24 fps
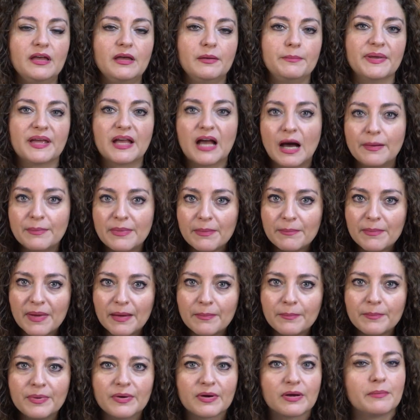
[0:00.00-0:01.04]
Become a
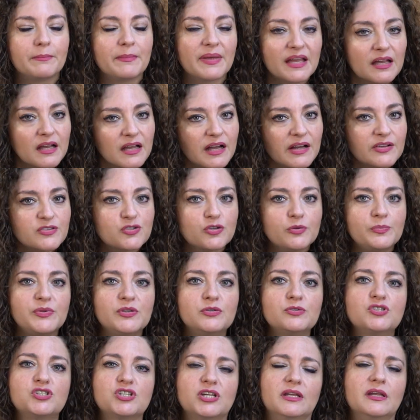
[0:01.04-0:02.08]
member, make a
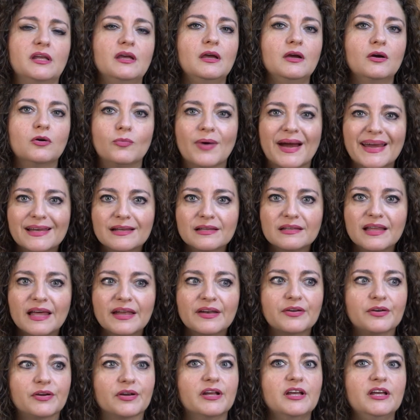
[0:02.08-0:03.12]
contribution, write a
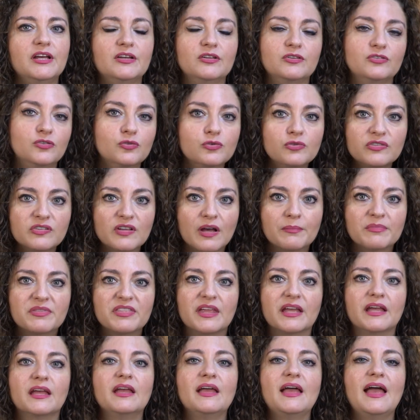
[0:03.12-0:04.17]
letter, do
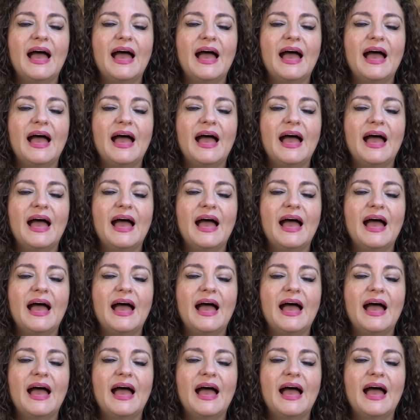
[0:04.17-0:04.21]
something.